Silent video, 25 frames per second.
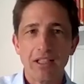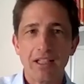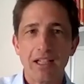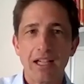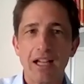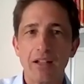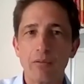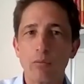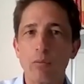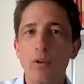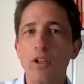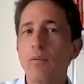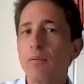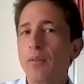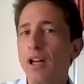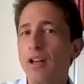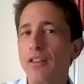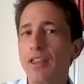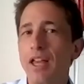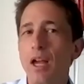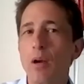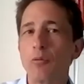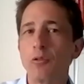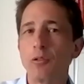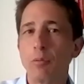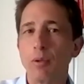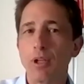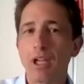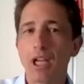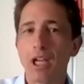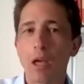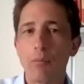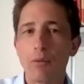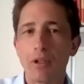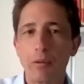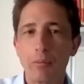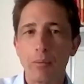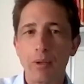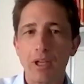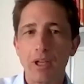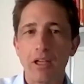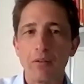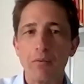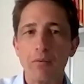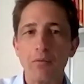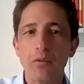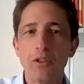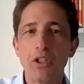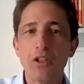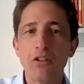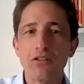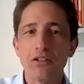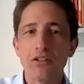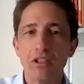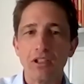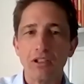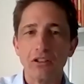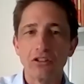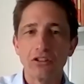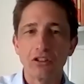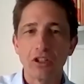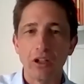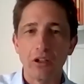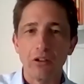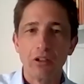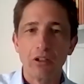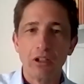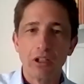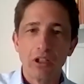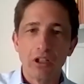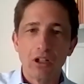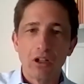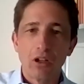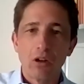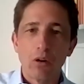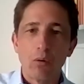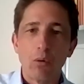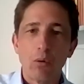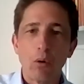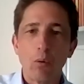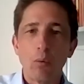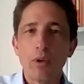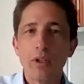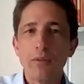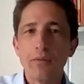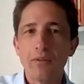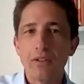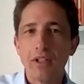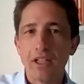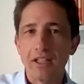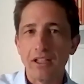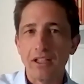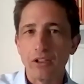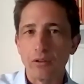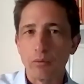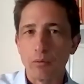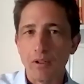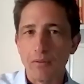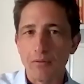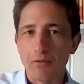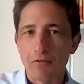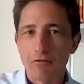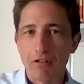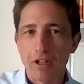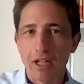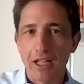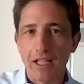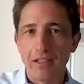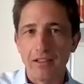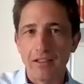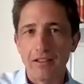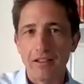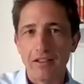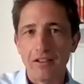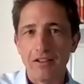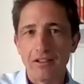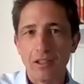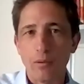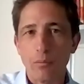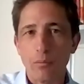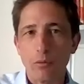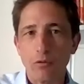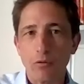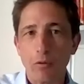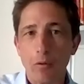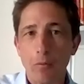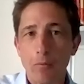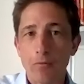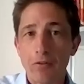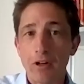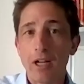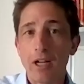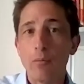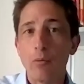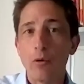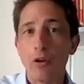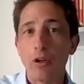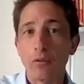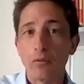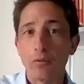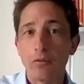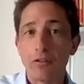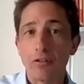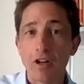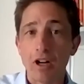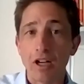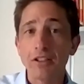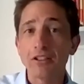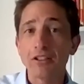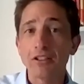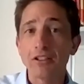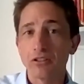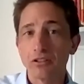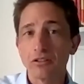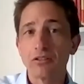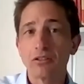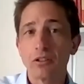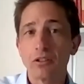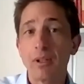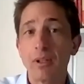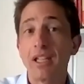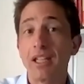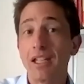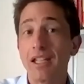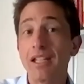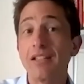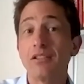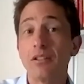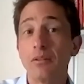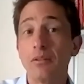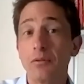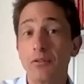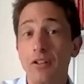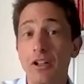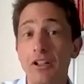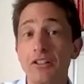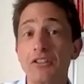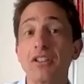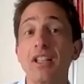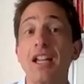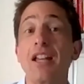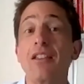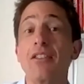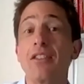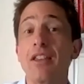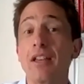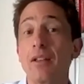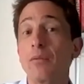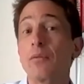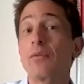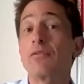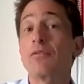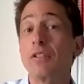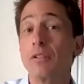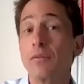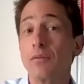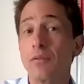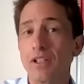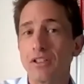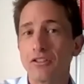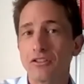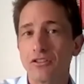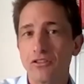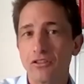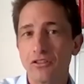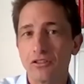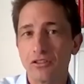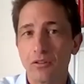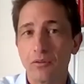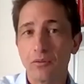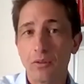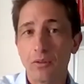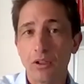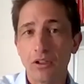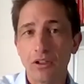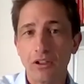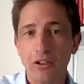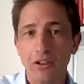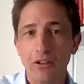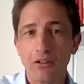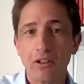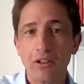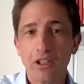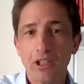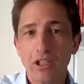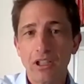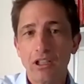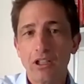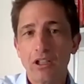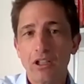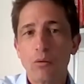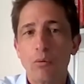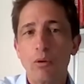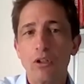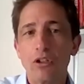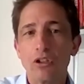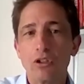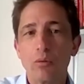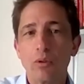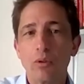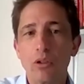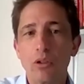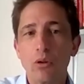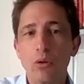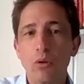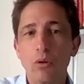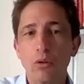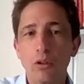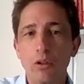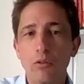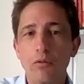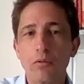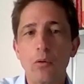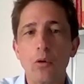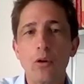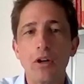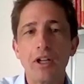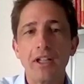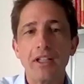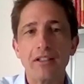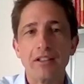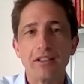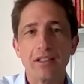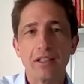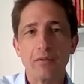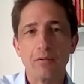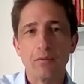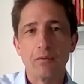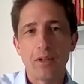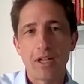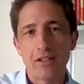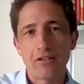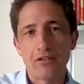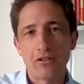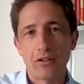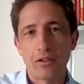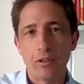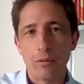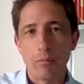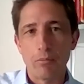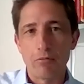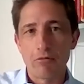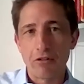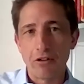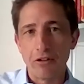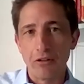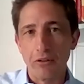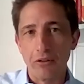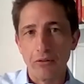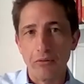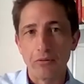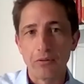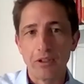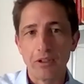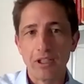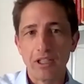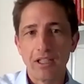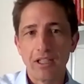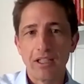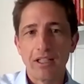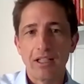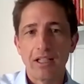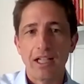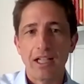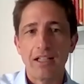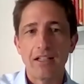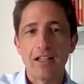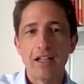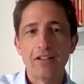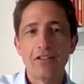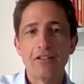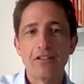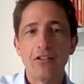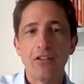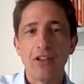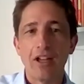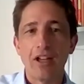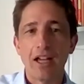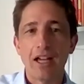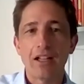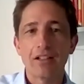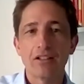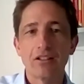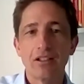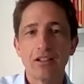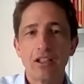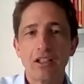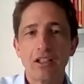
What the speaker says: And we felt that was becoming a bit confusing. So what we've done is we've created a simple framework for us to make it easy for us and then for investors to follow, which we call Avoid, Invest and Improve. And under that,